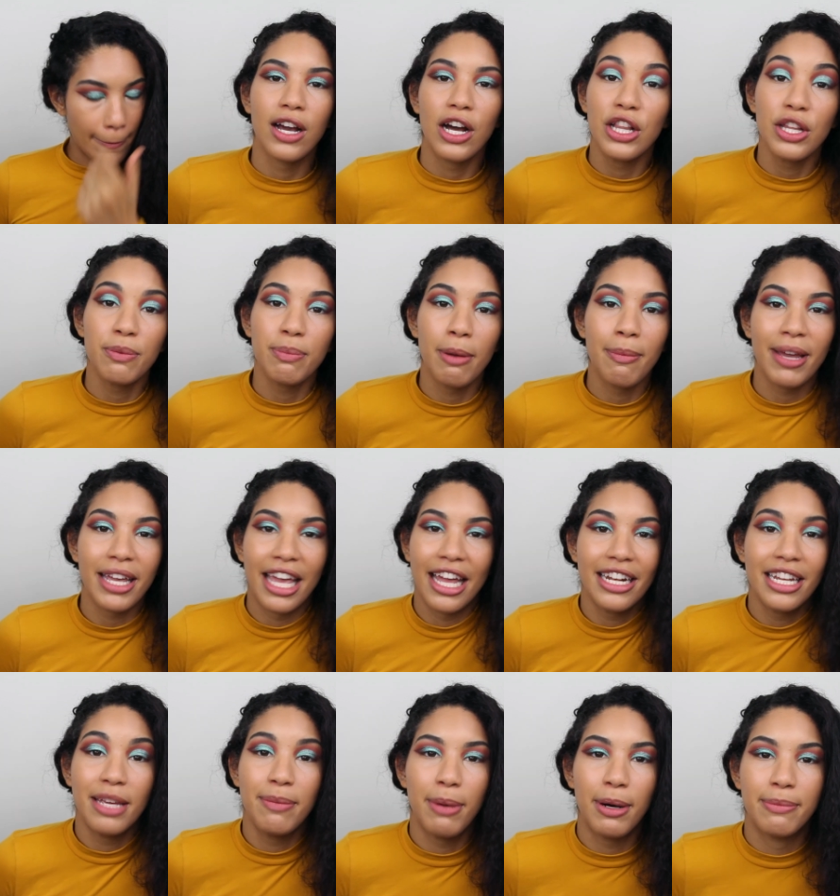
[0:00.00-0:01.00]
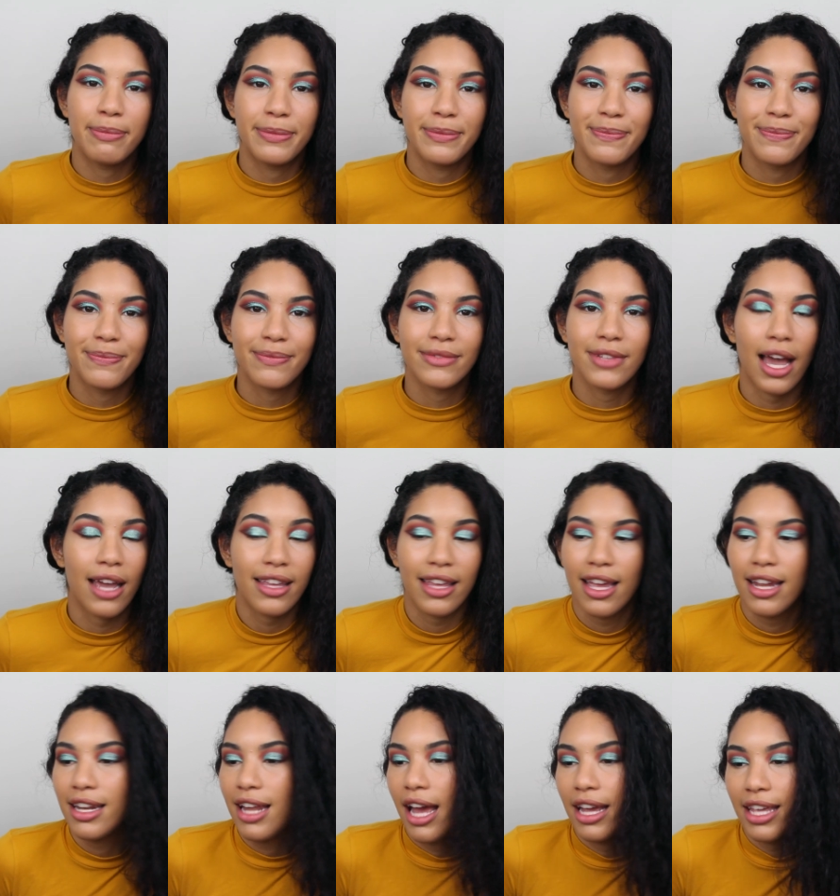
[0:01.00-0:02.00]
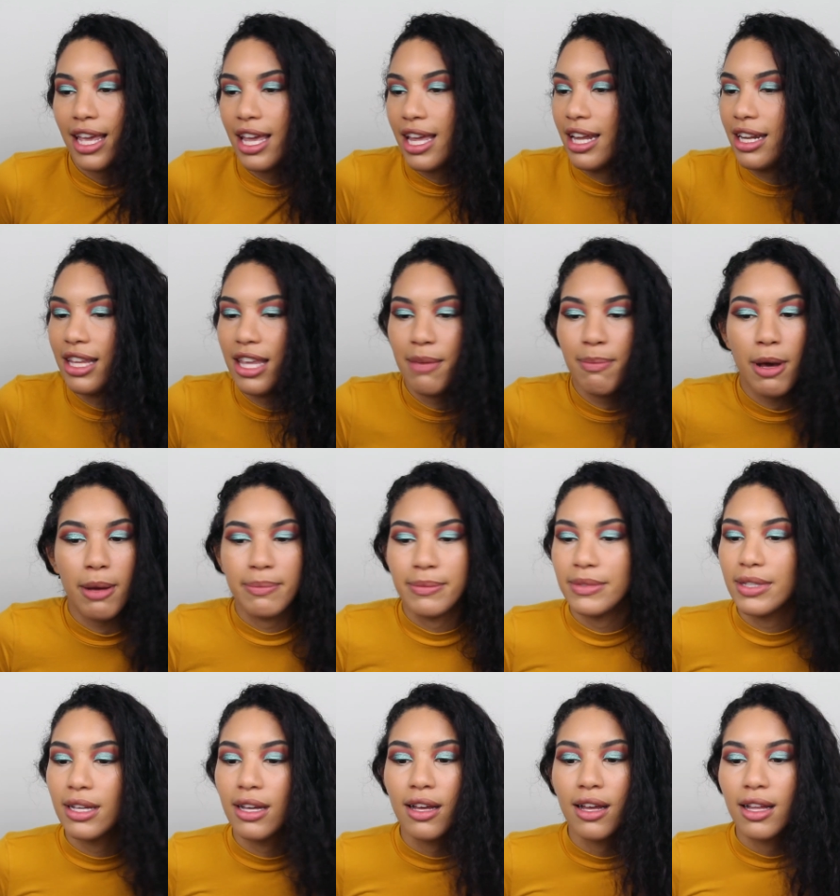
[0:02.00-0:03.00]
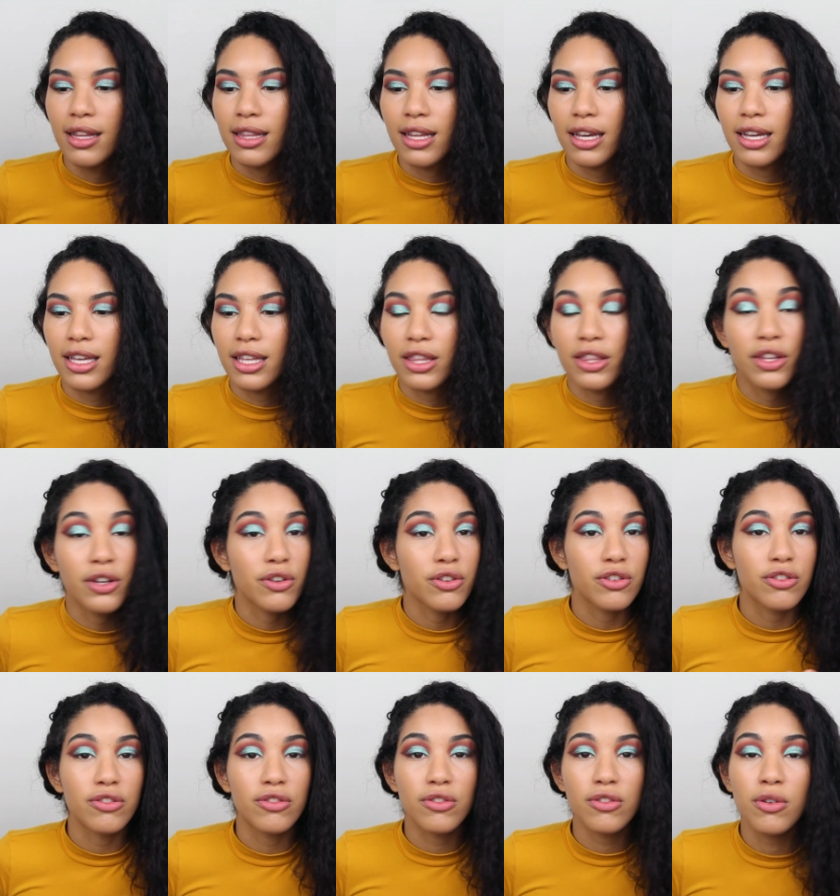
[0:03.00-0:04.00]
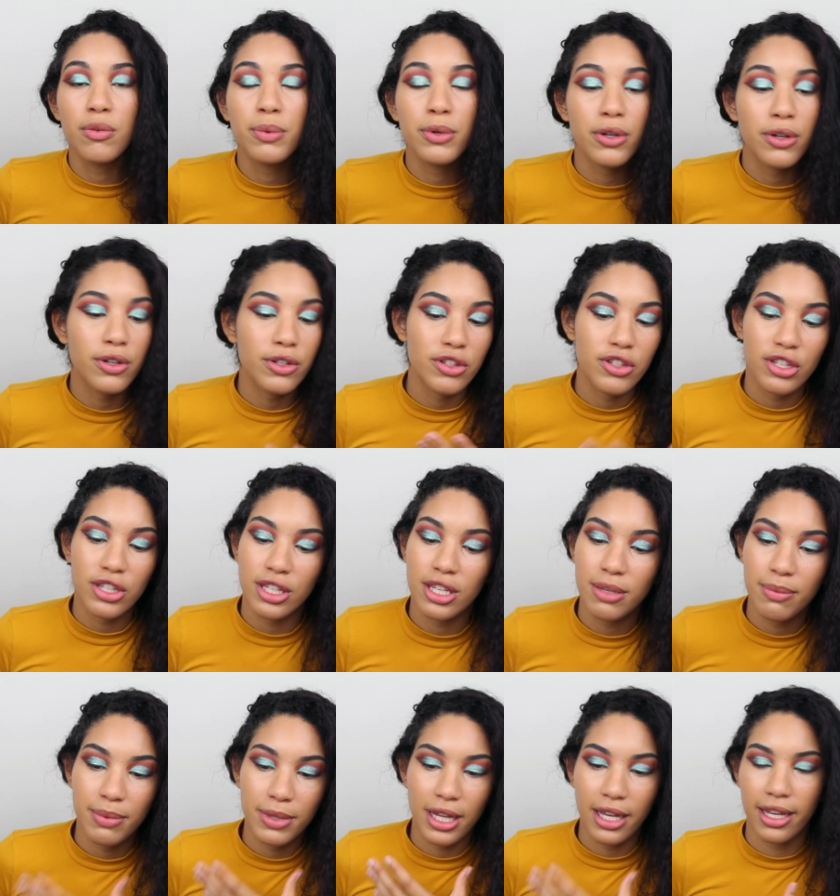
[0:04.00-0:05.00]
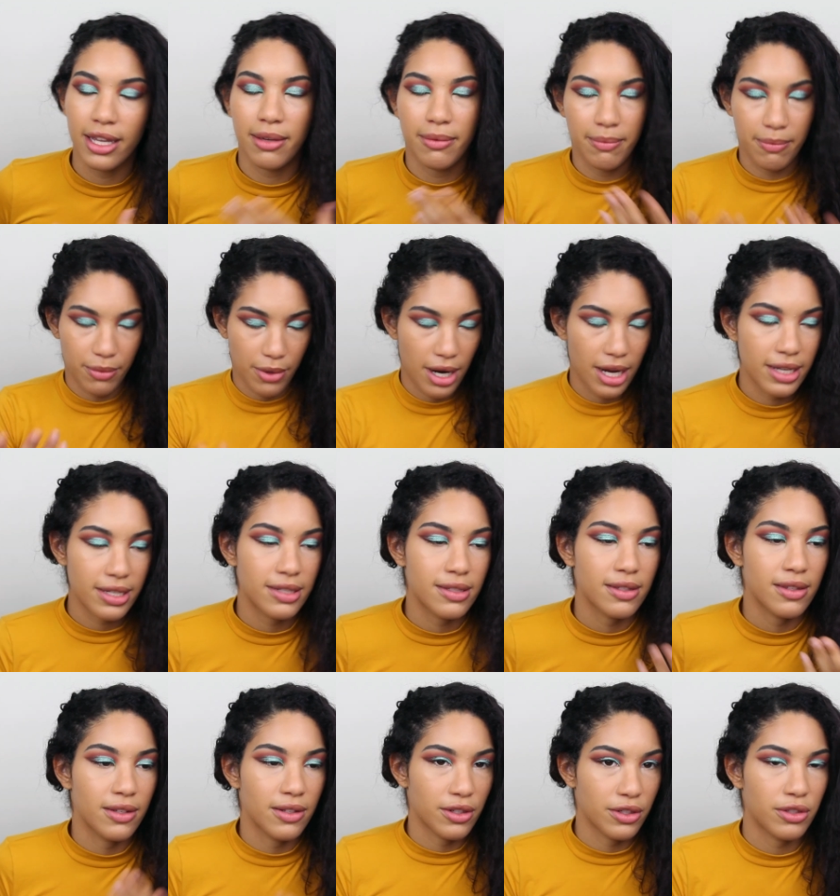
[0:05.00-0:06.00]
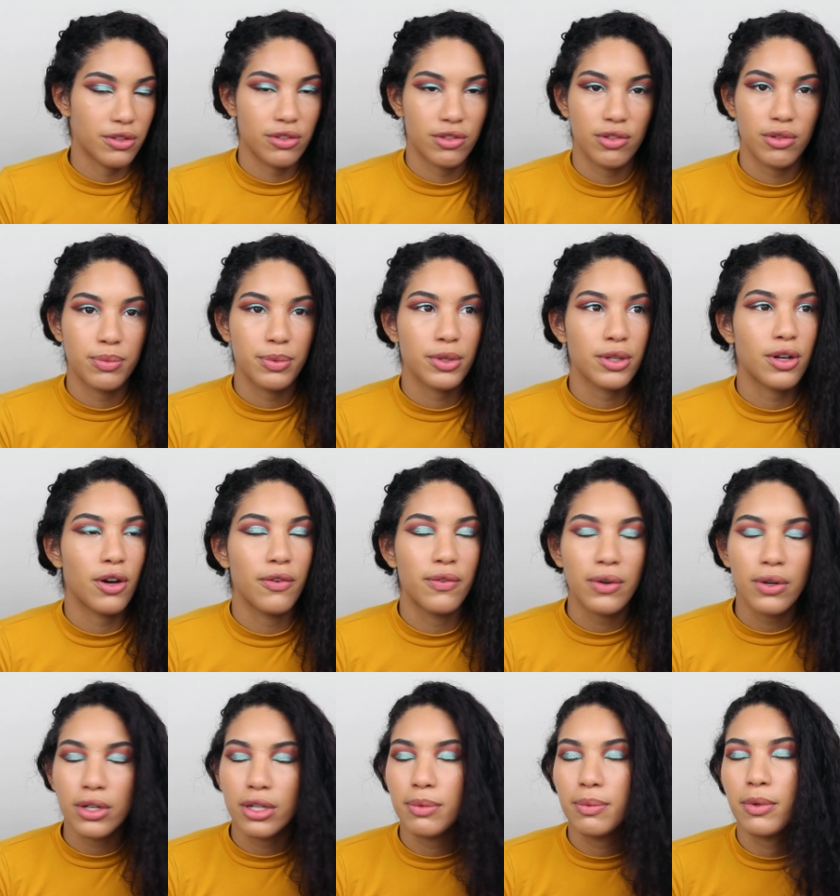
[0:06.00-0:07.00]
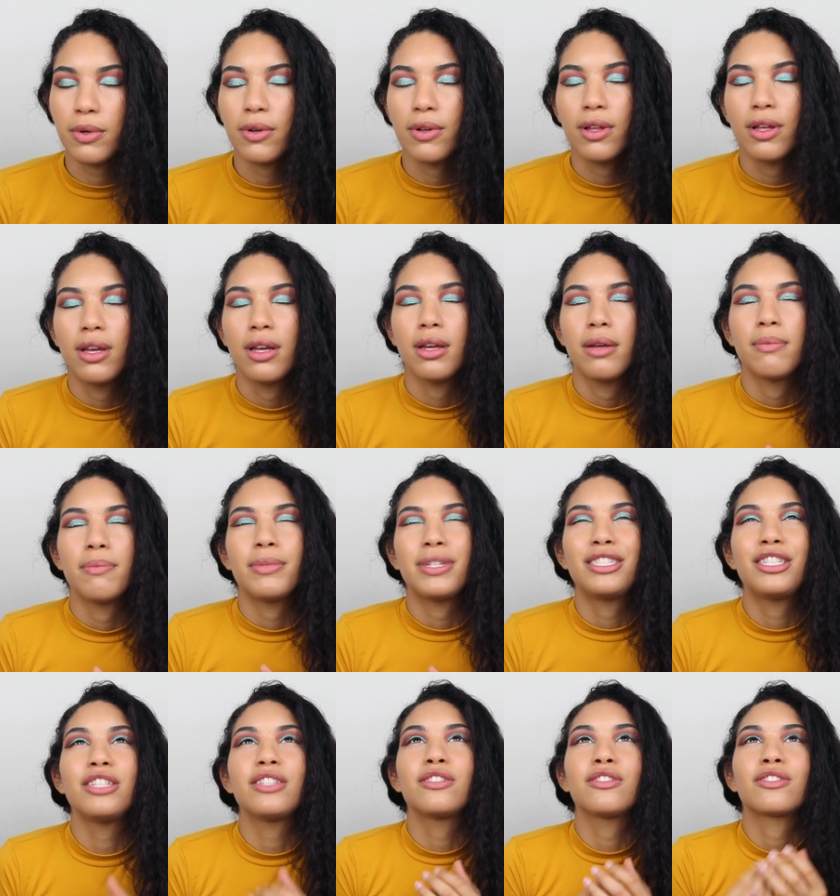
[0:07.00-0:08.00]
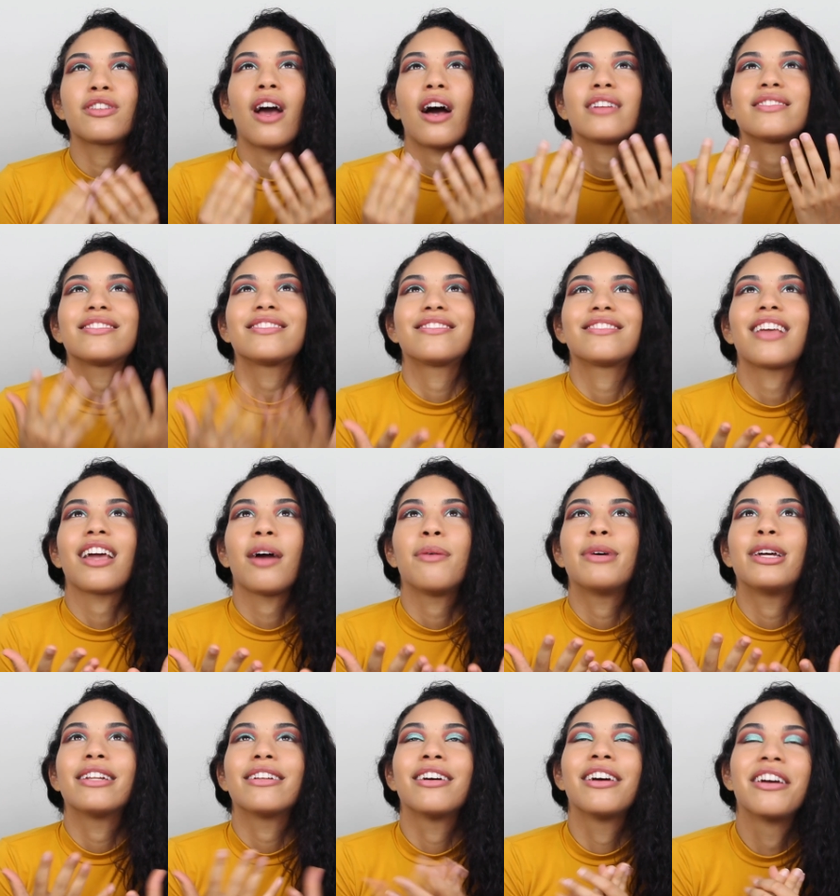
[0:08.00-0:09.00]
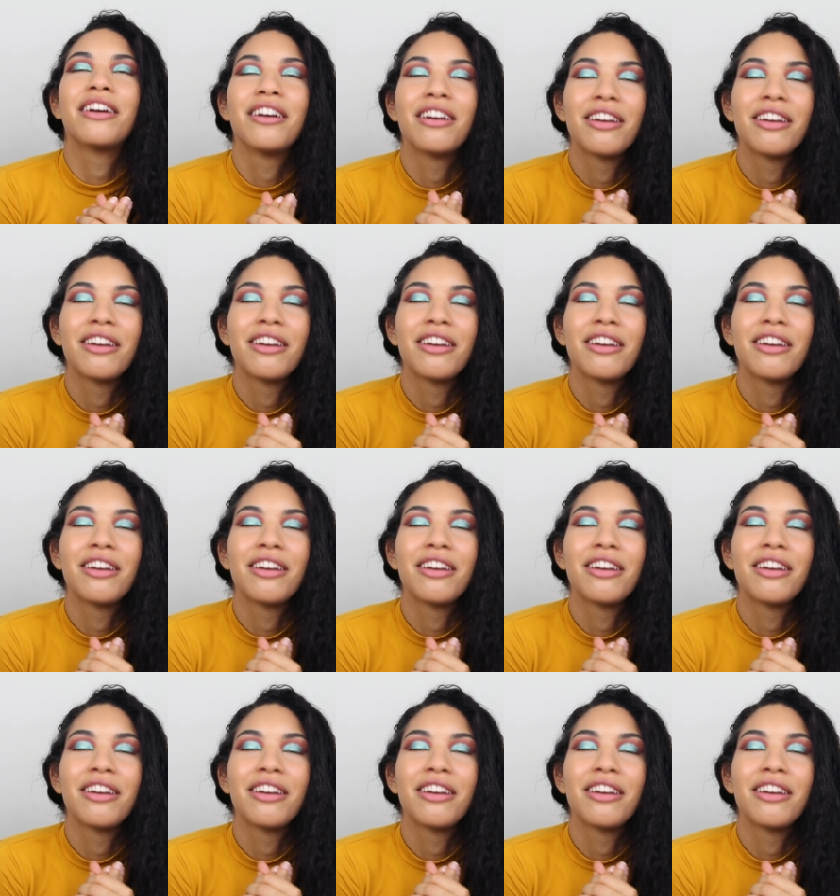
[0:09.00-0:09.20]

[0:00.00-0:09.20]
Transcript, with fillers: Colourpop, I can't keep up. I can't keep up. Like, they're super cheap, like in price, they're super affordable. Jesus, god damn it.